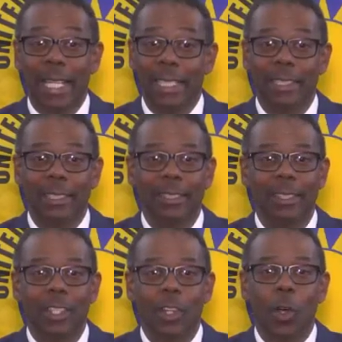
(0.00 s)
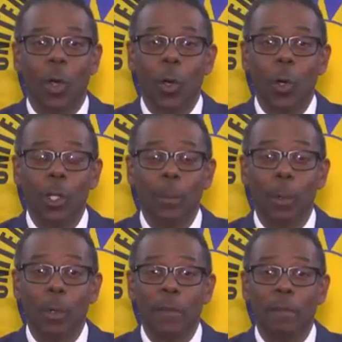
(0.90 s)
And all
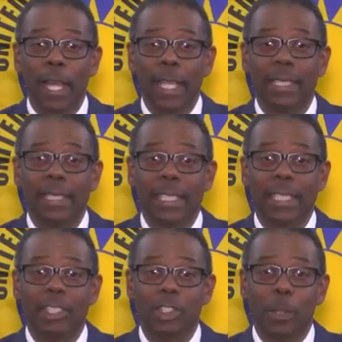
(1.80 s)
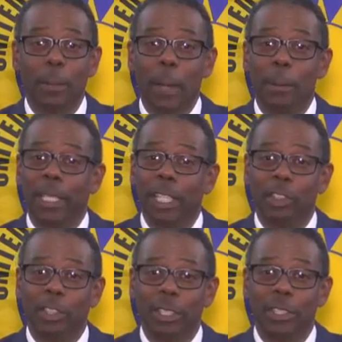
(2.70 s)
bona fide citizenship
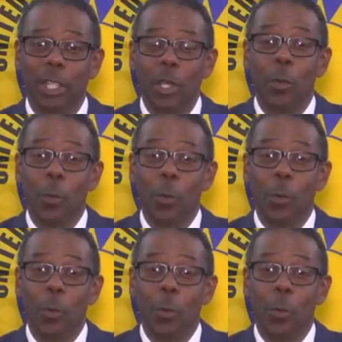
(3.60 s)
applications